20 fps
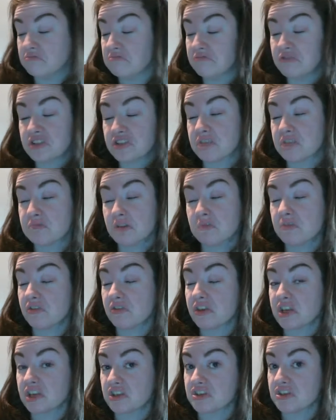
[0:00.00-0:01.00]
For some people, they
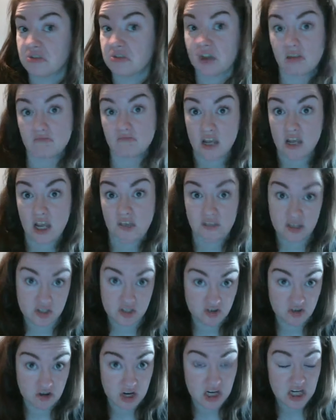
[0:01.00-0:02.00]
can do that, and that's
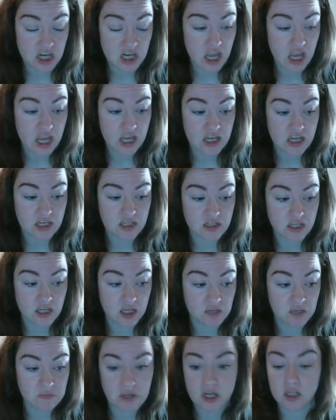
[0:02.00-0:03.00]
great, and they
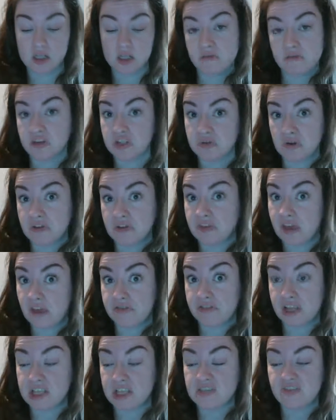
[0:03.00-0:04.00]
can make a living doing that, and
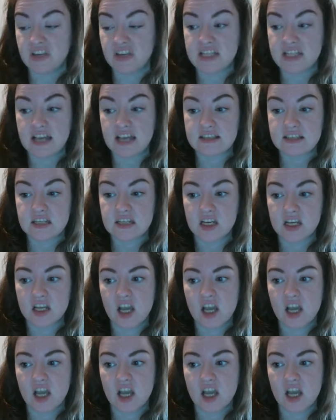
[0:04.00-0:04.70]
that's fantastic